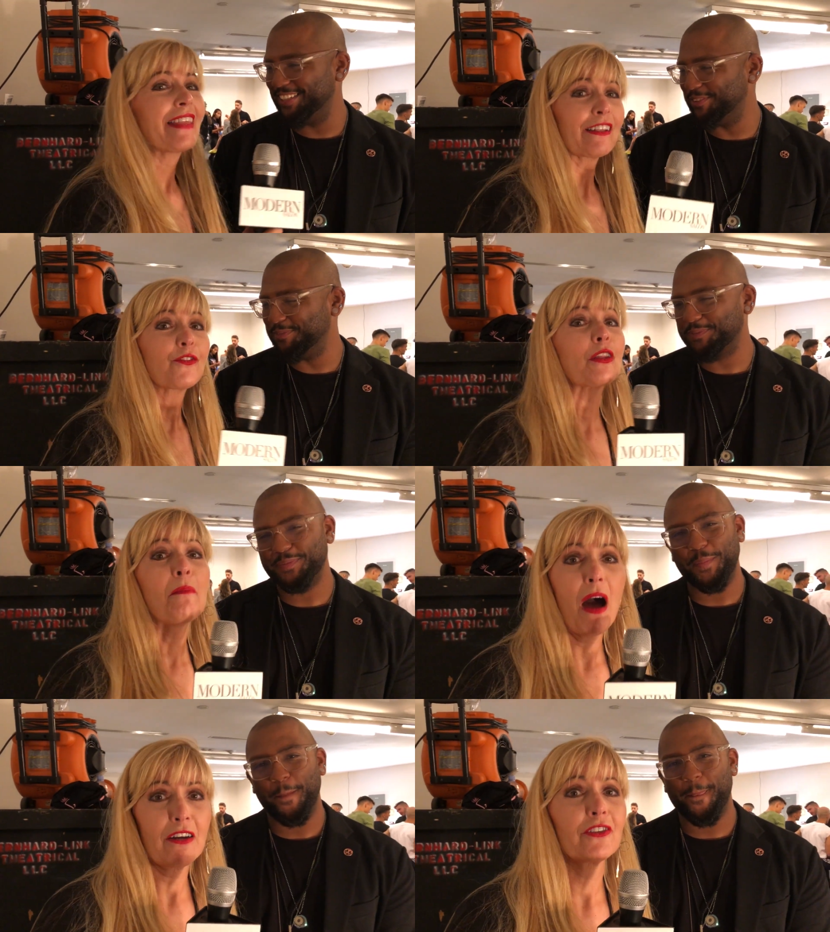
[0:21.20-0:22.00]
Speaker 1: That's for the
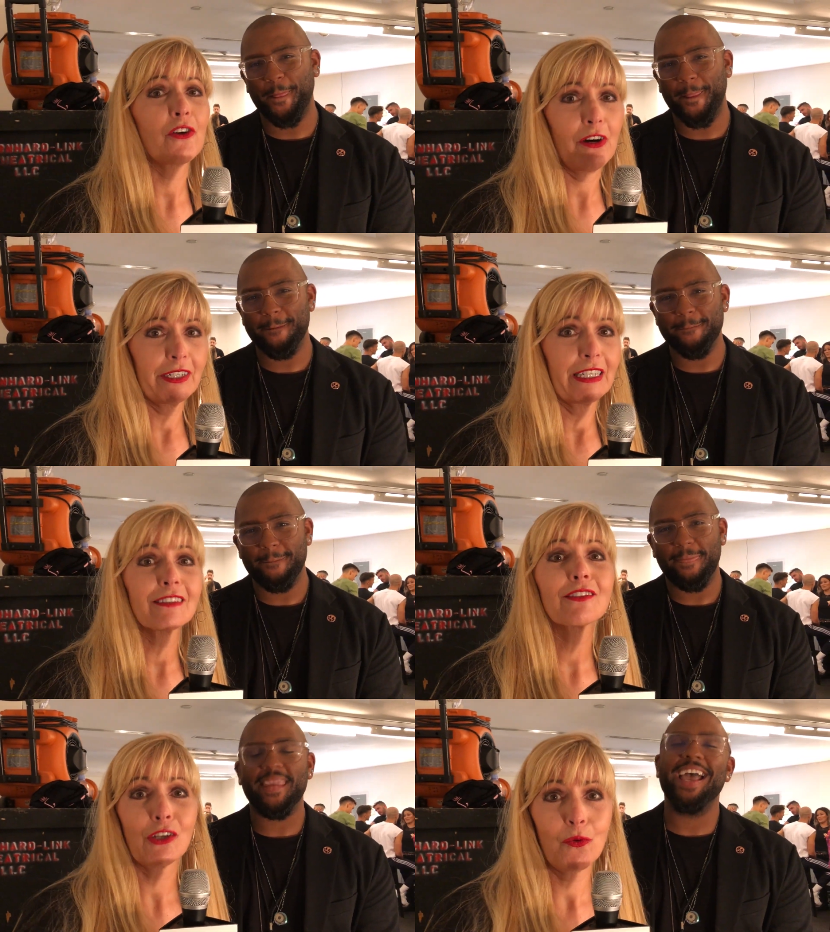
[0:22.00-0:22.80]
modern
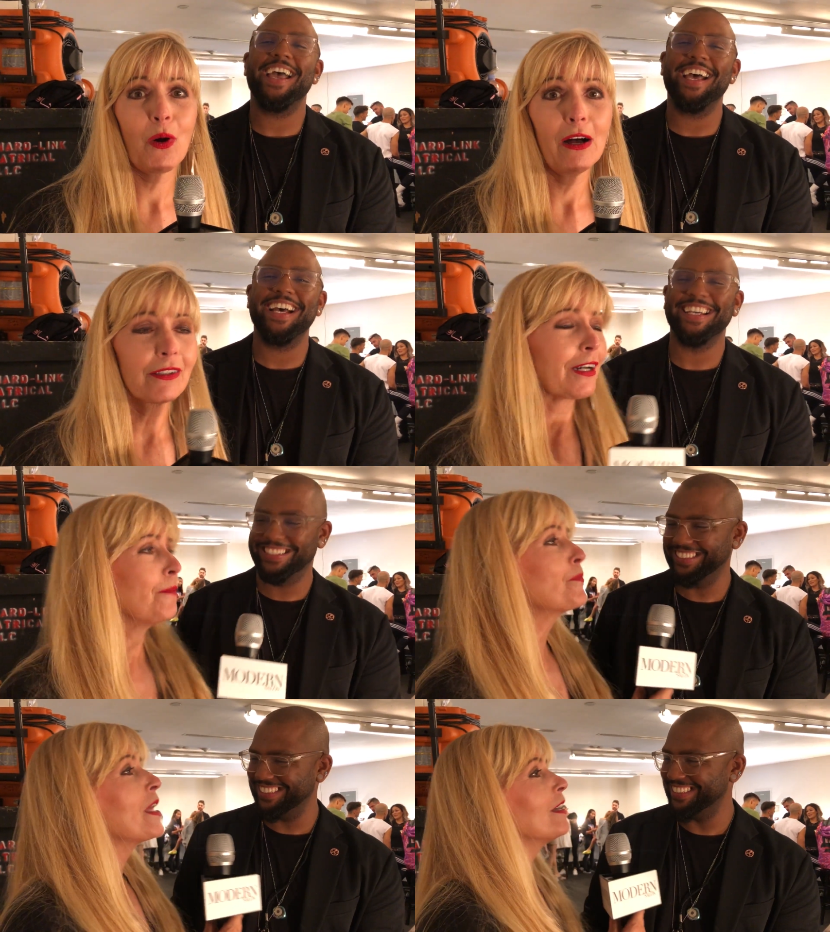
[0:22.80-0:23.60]
audience. You're welcome.
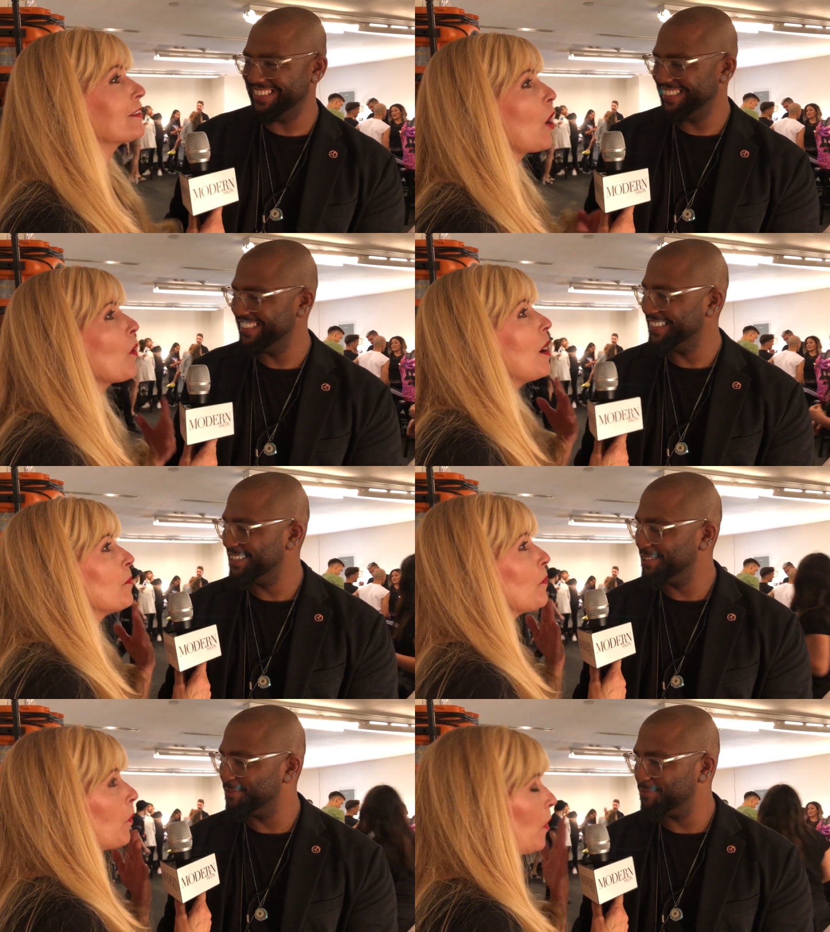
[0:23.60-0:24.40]
So
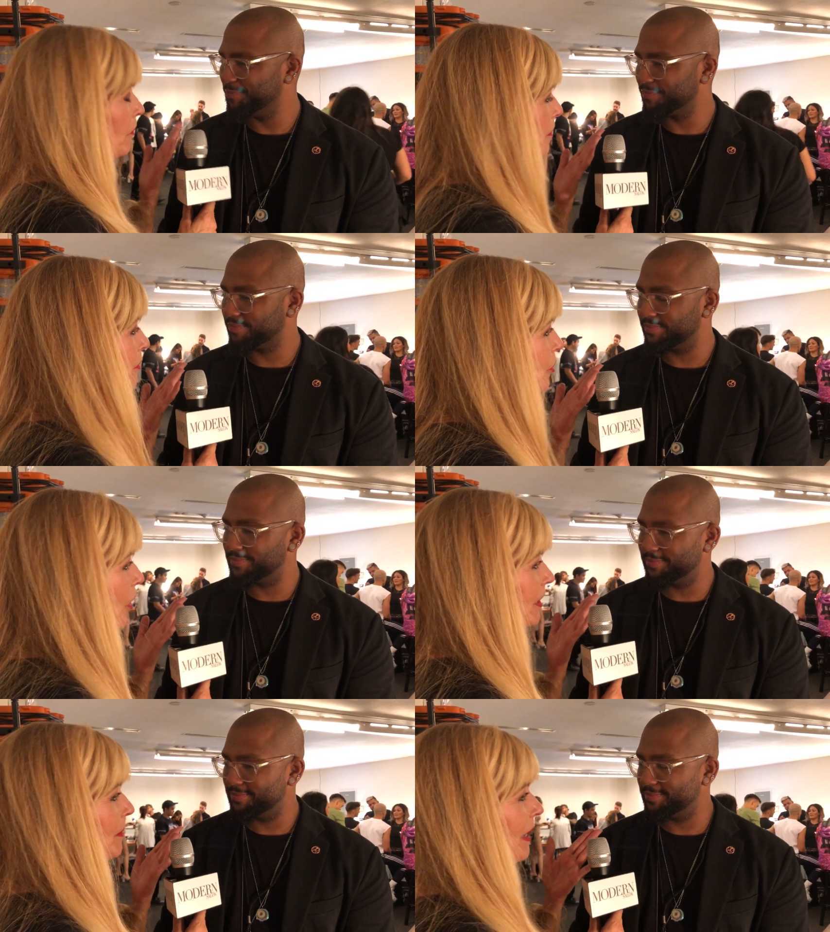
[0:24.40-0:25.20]
what we were talking